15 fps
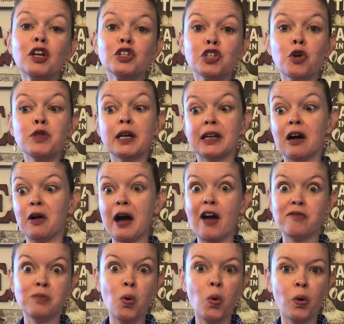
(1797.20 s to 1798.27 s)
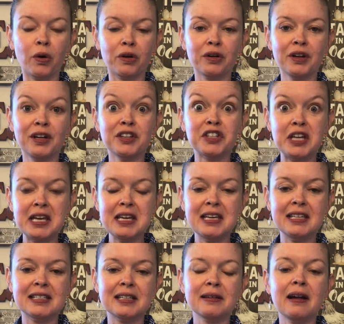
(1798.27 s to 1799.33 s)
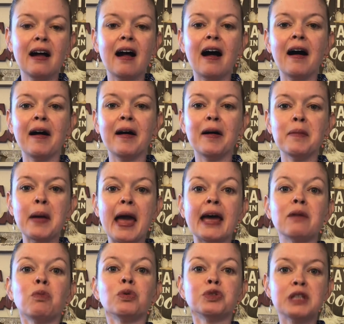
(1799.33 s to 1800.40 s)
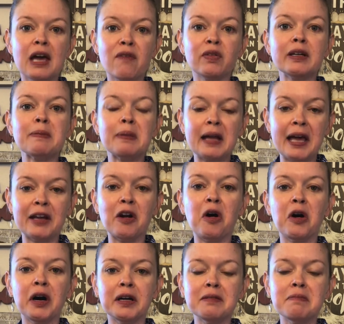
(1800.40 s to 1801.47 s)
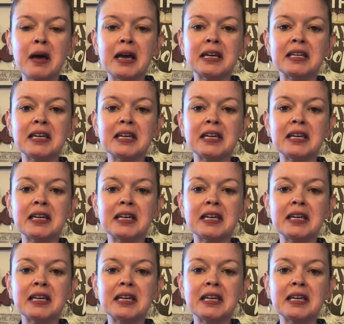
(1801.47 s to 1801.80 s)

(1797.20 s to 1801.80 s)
so that I'll have more to eat, and we'll definitely plan on